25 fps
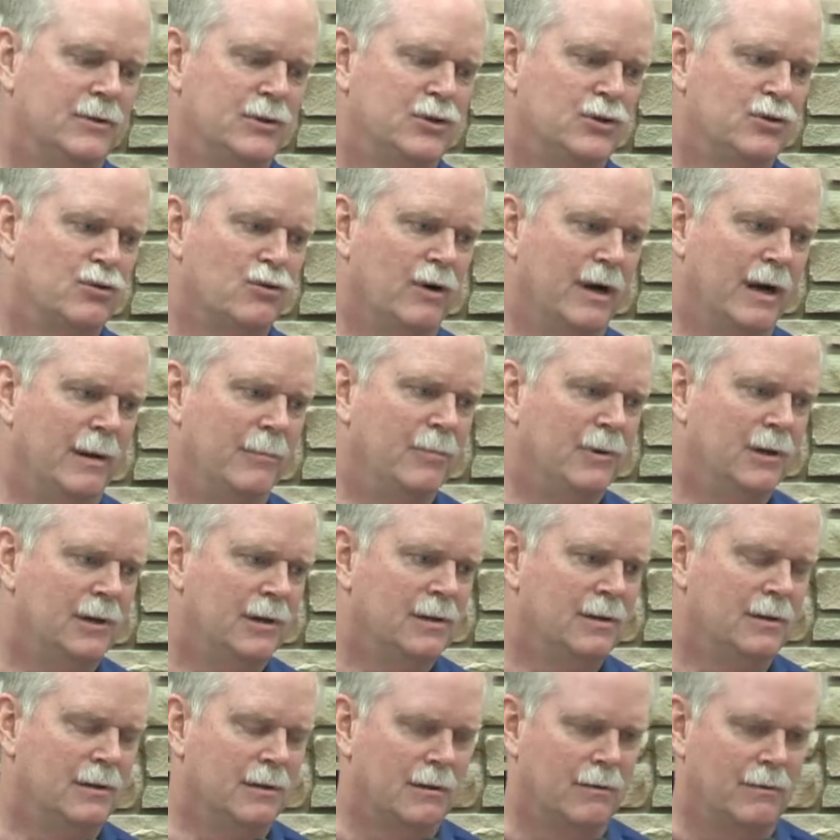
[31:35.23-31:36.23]
trip
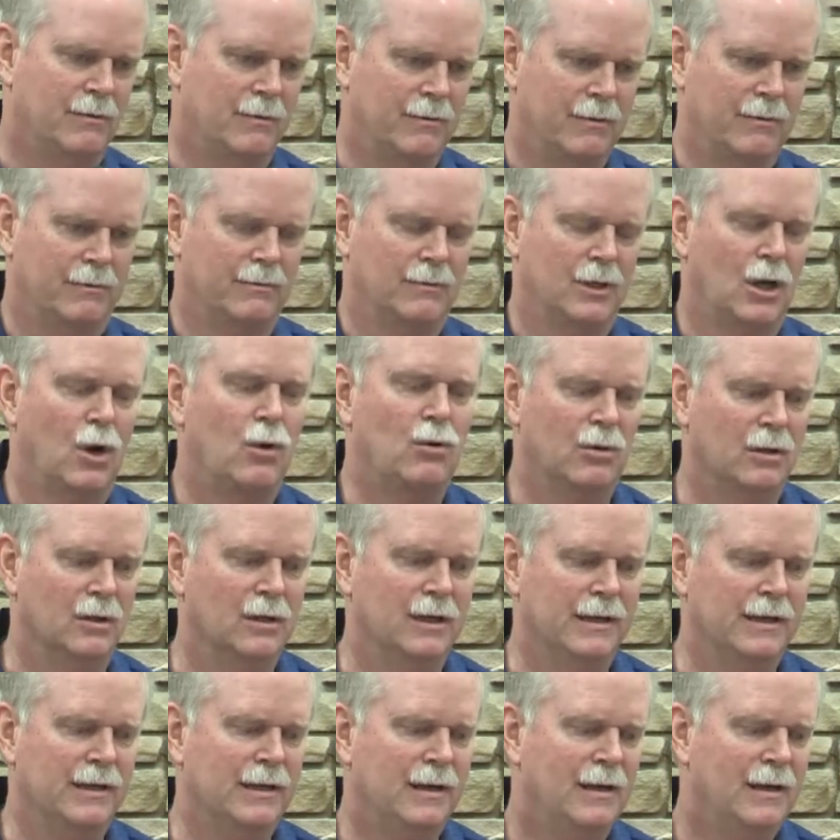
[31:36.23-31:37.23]
or
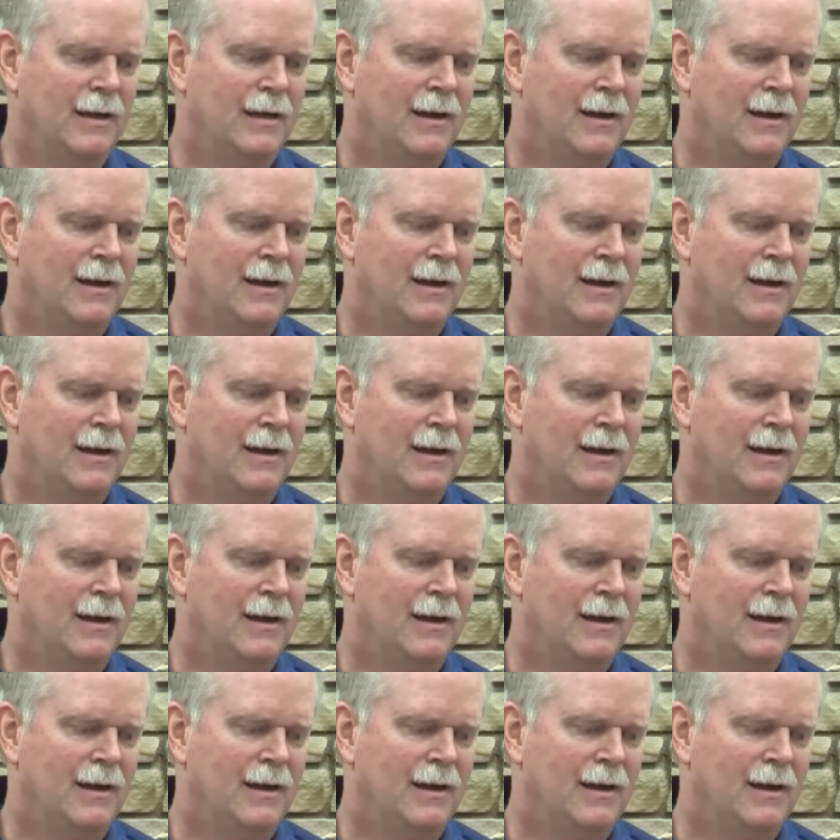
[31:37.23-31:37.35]
locally.